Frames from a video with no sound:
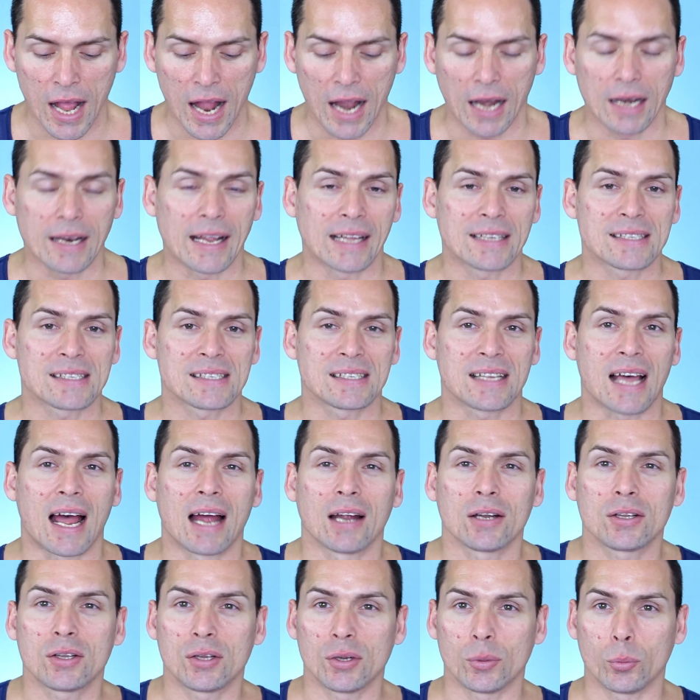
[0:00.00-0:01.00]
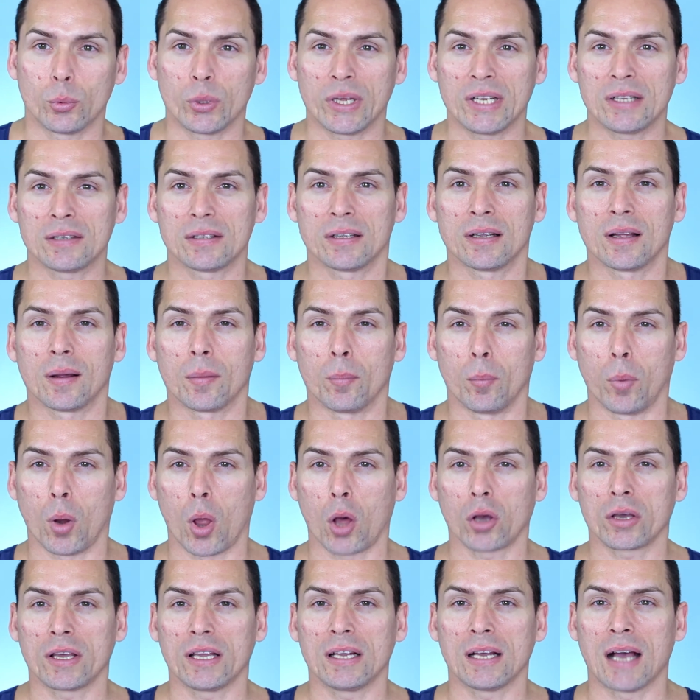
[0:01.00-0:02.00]
let's start with
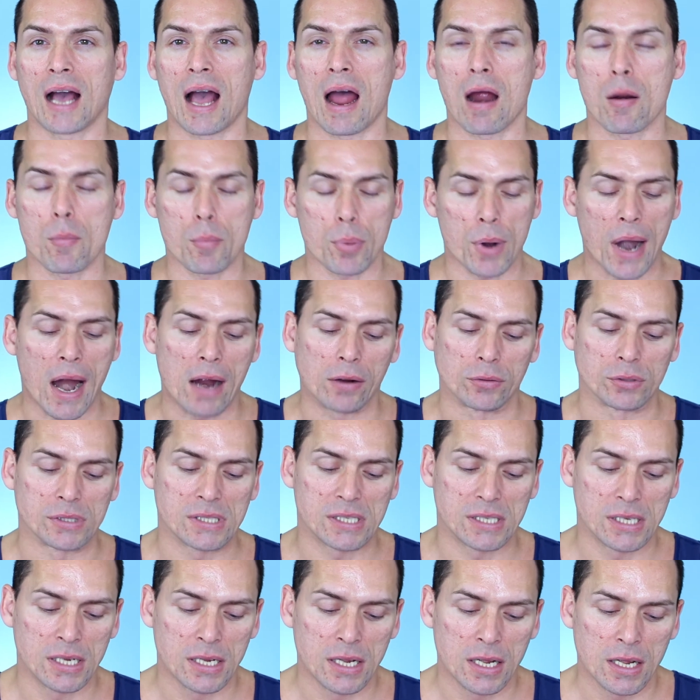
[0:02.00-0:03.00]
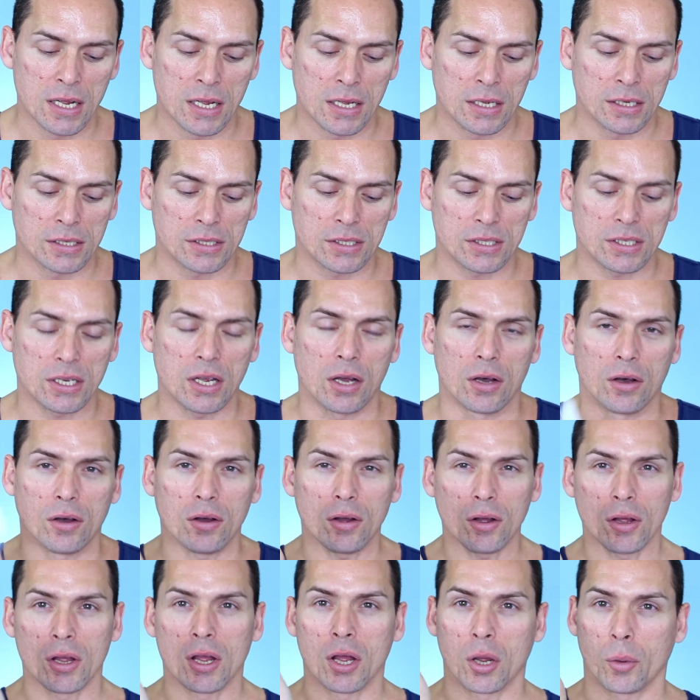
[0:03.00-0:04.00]
blocking our brows.
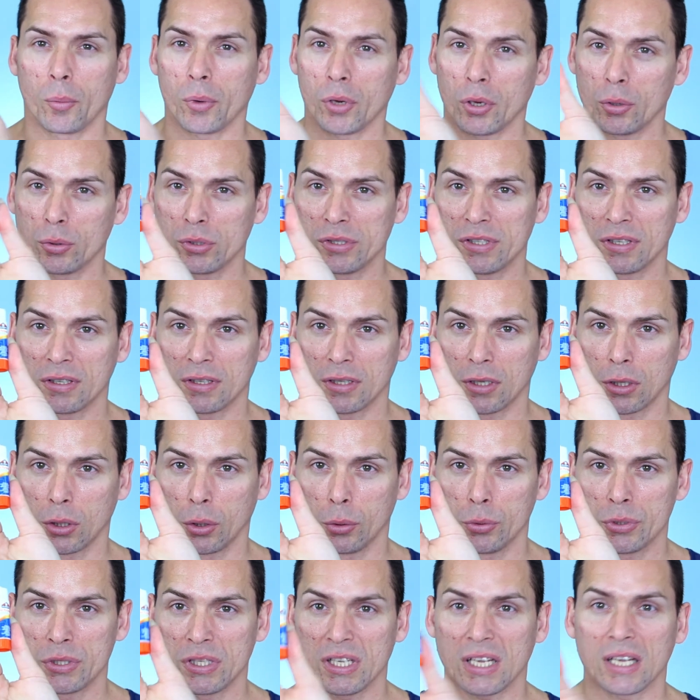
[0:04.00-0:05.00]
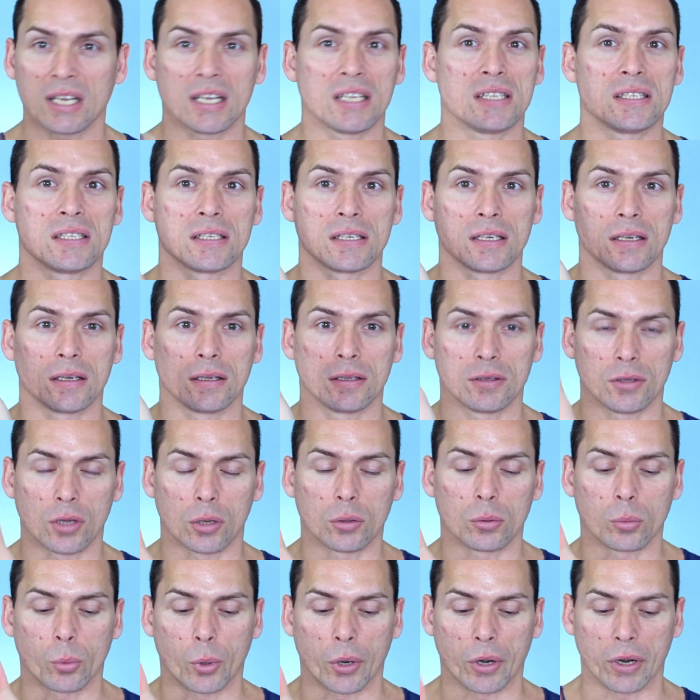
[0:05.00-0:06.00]
So we're using the glue stick. It's,
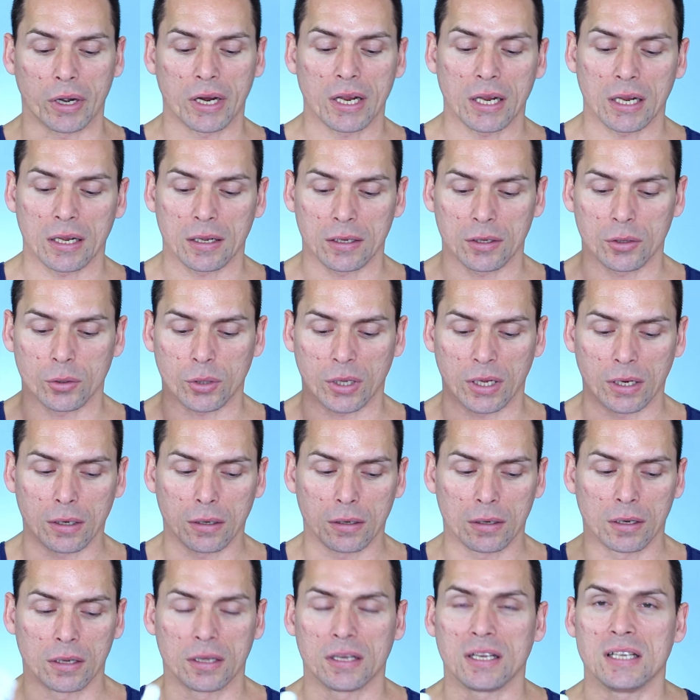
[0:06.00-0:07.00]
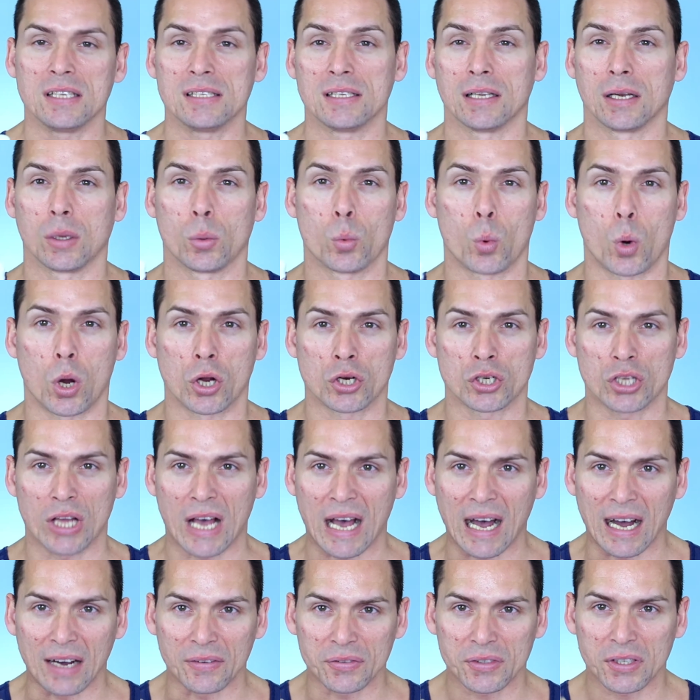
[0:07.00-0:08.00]
don't worry, you can easily wash
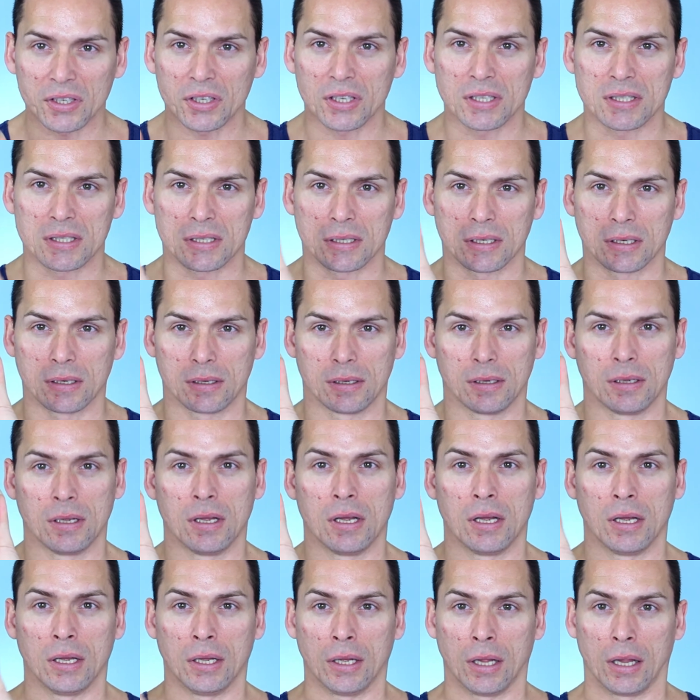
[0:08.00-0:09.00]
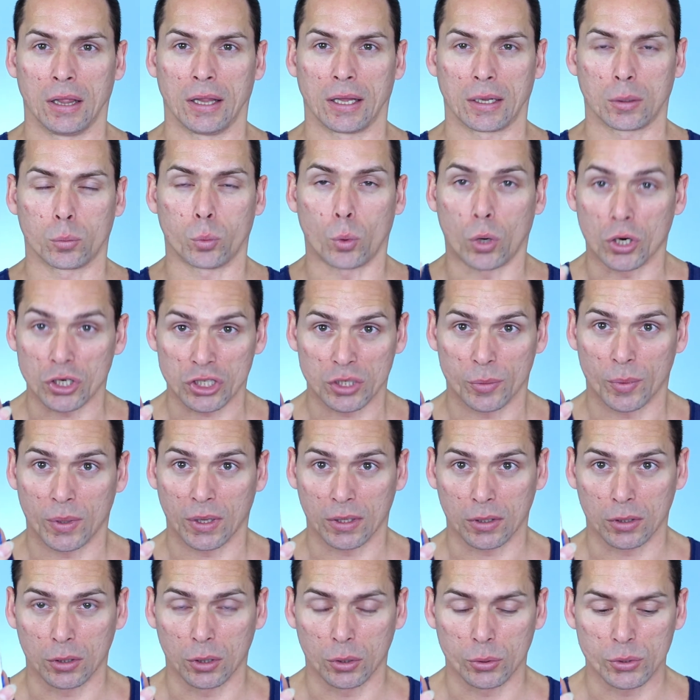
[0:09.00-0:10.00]
after. It's a like
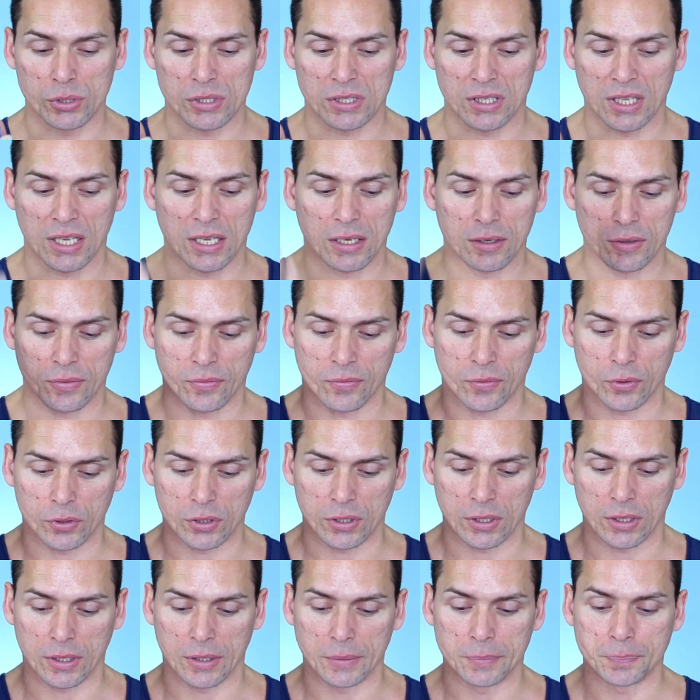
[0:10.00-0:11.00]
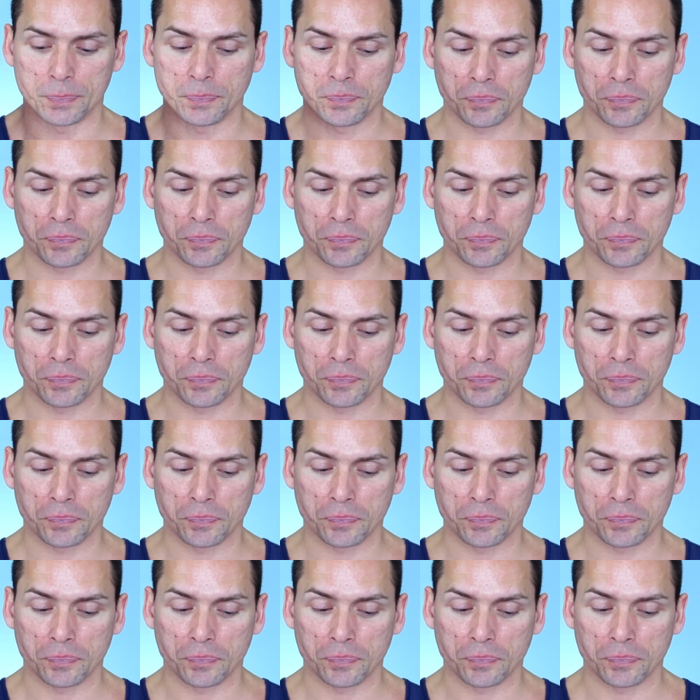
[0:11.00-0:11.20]
washable glue stick for the